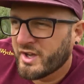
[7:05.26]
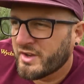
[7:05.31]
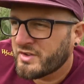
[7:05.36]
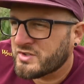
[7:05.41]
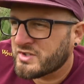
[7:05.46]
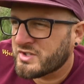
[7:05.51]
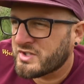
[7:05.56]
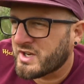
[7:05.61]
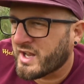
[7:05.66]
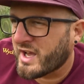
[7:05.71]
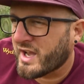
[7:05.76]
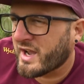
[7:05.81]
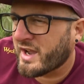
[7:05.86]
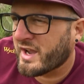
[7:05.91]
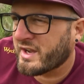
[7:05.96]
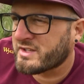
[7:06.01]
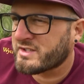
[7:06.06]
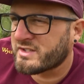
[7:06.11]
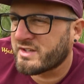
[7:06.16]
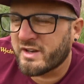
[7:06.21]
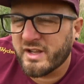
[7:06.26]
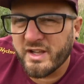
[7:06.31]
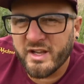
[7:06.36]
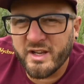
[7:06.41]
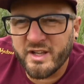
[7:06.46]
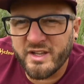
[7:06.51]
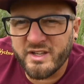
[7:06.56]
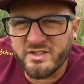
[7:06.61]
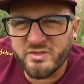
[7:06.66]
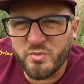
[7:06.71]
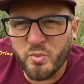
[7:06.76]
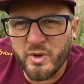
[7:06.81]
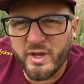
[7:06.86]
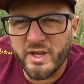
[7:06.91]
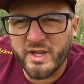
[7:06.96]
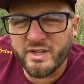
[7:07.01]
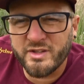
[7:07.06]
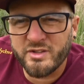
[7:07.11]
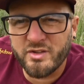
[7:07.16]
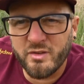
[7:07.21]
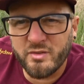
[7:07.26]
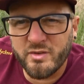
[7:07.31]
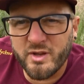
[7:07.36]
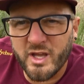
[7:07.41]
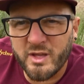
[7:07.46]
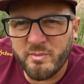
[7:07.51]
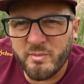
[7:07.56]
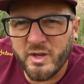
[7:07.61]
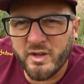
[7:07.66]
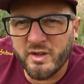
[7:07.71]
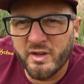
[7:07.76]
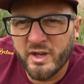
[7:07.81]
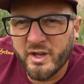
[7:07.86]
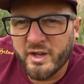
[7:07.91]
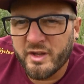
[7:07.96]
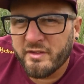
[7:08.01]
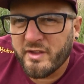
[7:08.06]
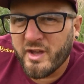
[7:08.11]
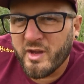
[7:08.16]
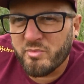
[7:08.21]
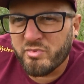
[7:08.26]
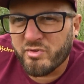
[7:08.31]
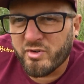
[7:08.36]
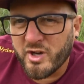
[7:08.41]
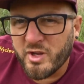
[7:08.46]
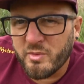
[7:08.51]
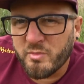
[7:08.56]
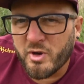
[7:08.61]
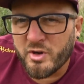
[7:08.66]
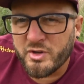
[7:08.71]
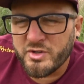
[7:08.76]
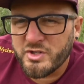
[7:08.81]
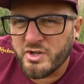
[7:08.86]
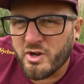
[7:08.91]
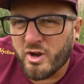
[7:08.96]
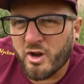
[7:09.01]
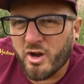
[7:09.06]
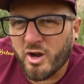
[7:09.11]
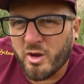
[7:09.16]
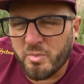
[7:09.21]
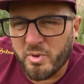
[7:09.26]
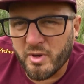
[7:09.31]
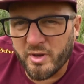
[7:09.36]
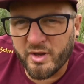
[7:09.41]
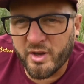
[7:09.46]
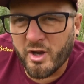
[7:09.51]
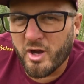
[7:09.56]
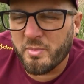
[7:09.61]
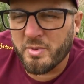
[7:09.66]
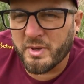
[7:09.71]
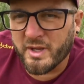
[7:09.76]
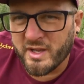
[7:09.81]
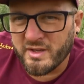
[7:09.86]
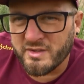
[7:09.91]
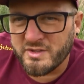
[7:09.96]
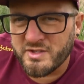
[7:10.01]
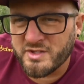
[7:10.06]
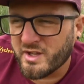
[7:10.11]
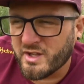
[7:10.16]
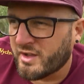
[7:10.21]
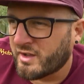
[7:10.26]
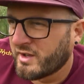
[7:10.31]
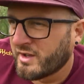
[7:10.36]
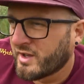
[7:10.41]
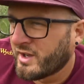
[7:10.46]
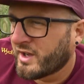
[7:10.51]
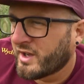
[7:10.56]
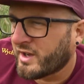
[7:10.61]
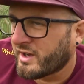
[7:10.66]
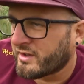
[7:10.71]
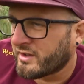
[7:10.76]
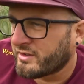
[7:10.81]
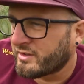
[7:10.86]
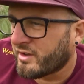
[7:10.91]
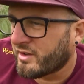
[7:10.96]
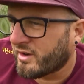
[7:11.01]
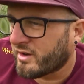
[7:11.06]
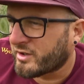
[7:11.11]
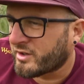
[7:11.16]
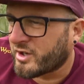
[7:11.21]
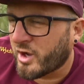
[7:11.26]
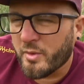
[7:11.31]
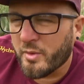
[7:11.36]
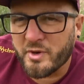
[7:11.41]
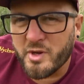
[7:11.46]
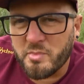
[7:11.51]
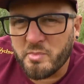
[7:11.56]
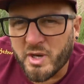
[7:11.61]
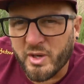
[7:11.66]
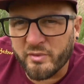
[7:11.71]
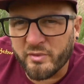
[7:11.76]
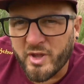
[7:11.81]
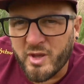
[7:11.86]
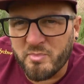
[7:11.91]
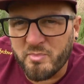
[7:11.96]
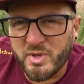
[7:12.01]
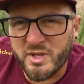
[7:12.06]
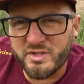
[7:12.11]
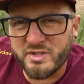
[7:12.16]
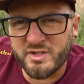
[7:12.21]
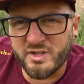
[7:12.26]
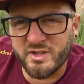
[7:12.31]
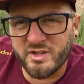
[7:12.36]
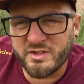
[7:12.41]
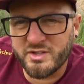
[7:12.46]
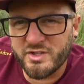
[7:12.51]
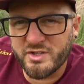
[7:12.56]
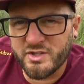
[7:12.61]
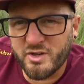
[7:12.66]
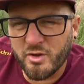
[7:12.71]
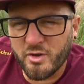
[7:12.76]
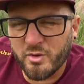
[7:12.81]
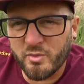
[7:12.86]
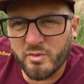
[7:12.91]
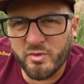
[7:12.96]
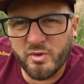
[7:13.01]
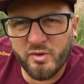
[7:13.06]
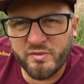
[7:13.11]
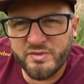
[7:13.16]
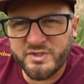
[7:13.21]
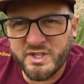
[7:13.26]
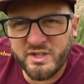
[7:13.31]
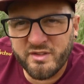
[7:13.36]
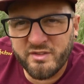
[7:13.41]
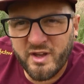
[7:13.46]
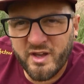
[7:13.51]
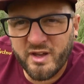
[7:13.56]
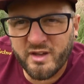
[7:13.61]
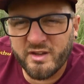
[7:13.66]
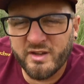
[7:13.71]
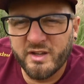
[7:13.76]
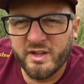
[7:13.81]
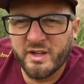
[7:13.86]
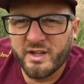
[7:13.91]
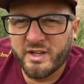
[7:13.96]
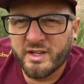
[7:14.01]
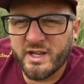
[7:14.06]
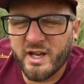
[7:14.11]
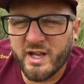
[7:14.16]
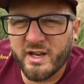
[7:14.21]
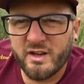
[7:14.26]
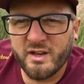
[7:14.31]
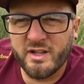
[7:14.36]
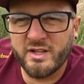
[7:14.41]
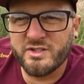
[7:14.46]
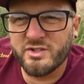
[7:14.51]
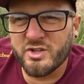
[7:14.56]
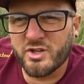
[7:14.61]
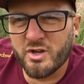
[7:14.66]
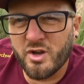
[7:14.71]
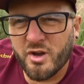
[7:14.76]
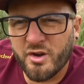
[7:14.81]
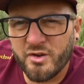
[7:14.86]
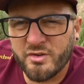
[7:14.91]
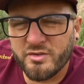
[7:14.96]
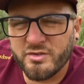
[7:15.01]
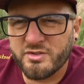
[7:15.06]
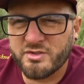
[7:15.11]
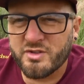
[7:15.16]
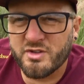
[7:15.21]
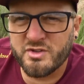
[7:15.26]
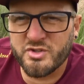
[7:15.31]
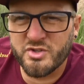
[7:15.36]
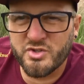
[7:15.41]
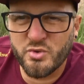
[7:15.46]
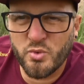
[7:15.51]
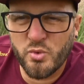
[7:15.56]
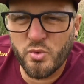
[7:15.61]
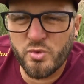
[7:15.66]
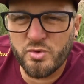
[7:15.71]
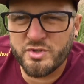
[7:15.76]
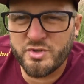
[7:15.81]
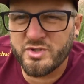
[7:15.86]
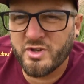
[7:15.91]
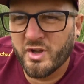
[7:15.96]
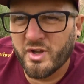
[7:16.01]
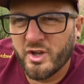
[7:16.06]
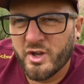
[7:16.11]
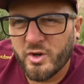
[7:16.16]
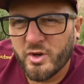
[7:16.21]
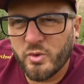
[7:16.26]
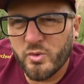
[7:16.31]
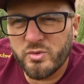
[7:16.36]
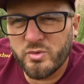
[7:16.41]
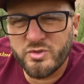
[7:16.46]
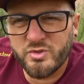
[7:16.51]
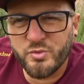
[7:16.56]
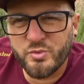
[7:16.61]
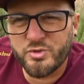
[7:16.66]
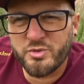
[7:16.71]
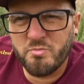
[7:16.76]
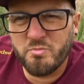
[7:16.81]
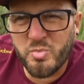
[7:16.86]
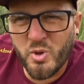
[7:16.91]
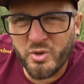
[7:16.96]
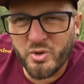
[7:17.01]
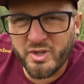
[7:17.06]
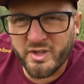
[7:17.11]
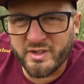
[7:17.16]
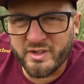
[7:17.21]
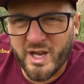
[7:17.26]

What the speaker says: snags, lilies, weed, you name it. They're pretty much up against it and going about their business. So obviously that can lead to cuts, sores, all sorts of body